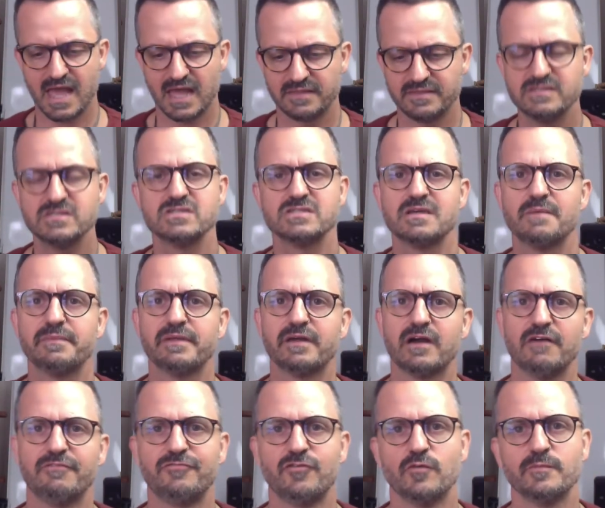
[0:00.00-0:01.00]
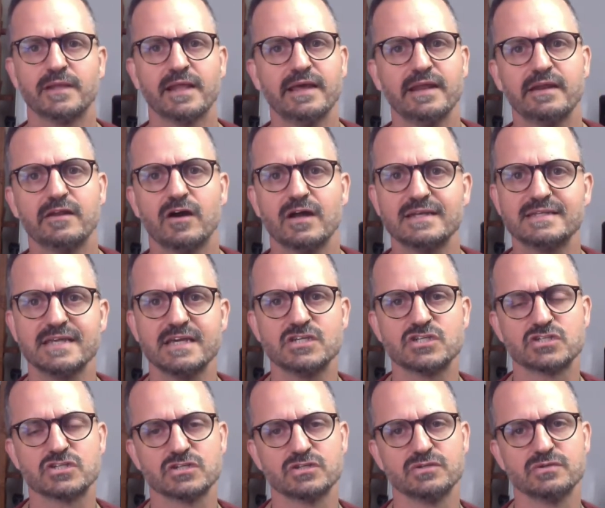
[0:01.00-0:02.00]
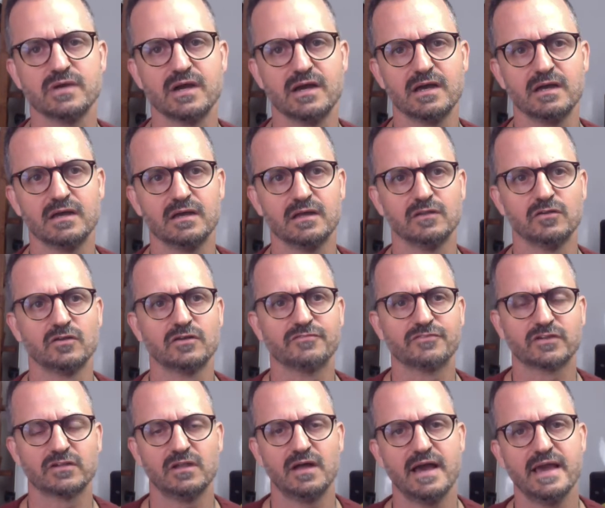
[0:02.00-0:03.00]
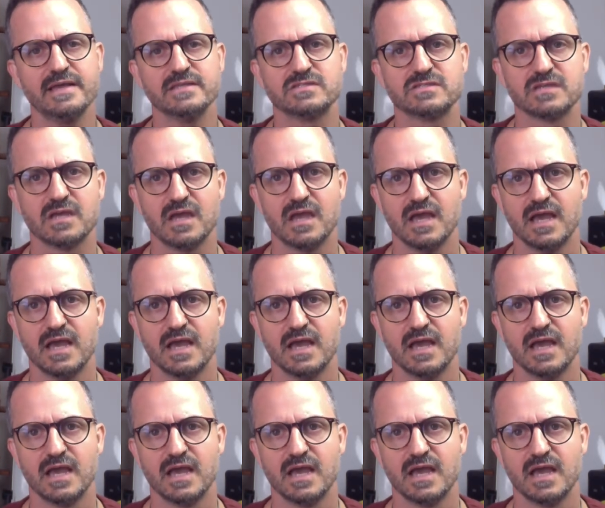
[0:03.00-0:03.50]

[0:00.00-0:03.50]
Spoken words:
This is something I formulated. I teach to a lot of clients,